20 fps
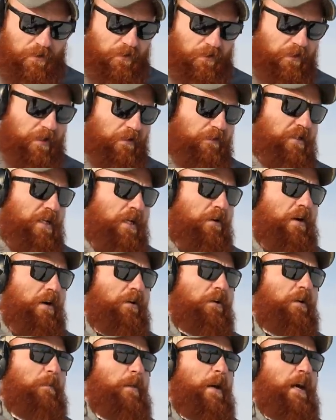You only have a
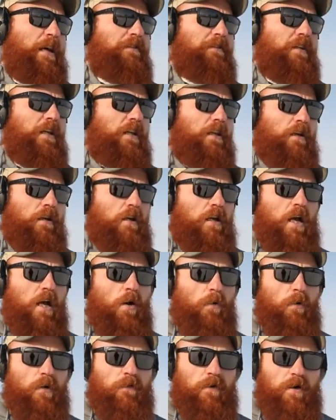10-round capacity.
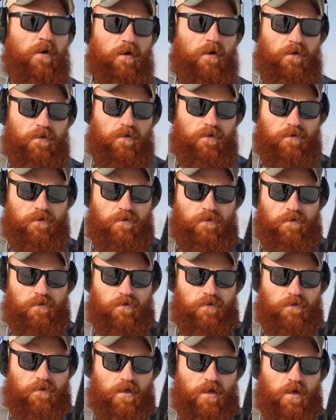However,
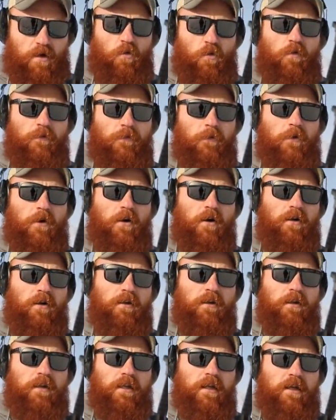overall,
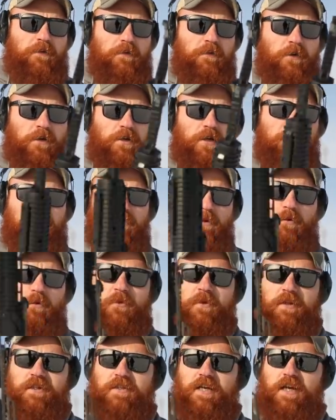if you're comfortable
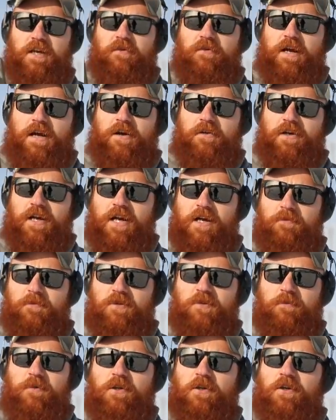with a 10-round
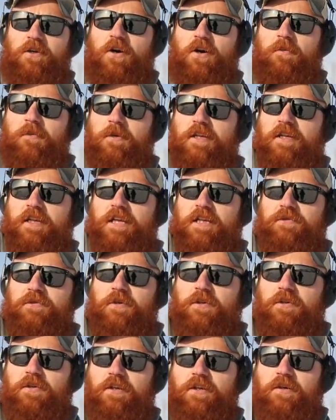9mm carbine and that's
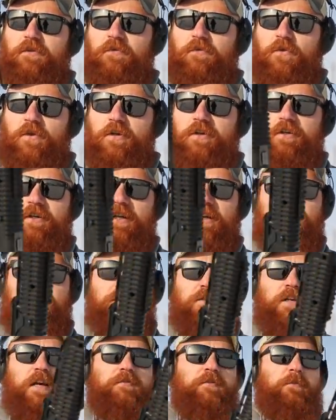what you're looking to
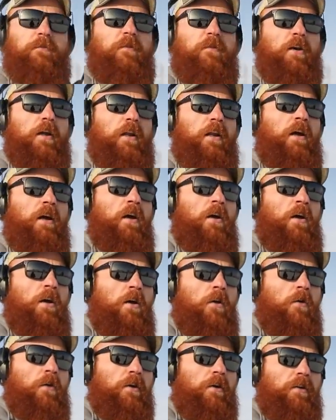just have some fun,
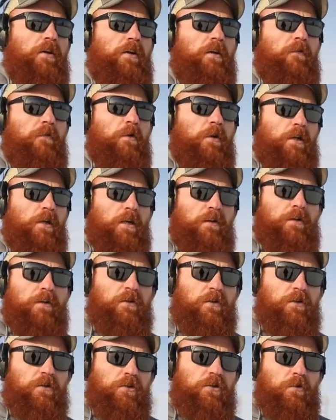or you're looking for a gun that
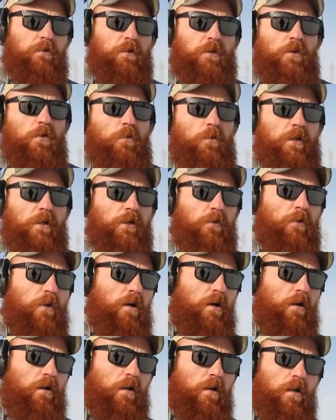you can shoot with low
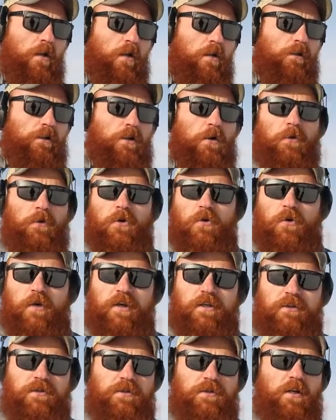recoil, low
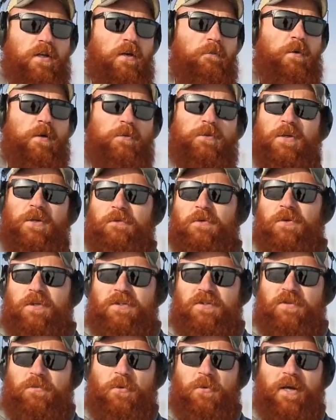noise, maybe something you
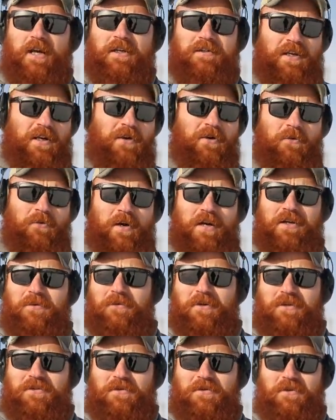could suppress. I don't know why you'd
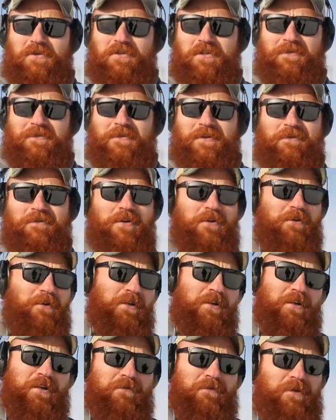want a $275
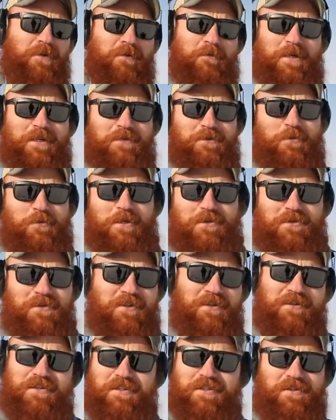gun if you're gonna buy a suppressor,
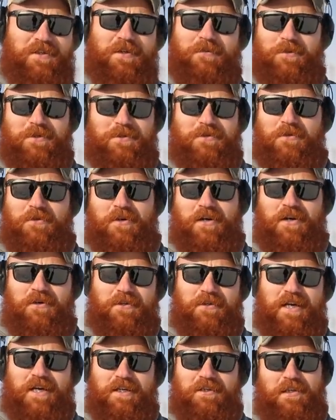because that's gonna be a
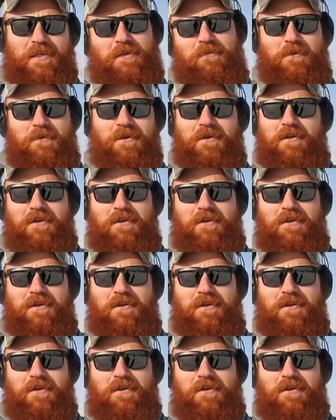$200 tax stamp.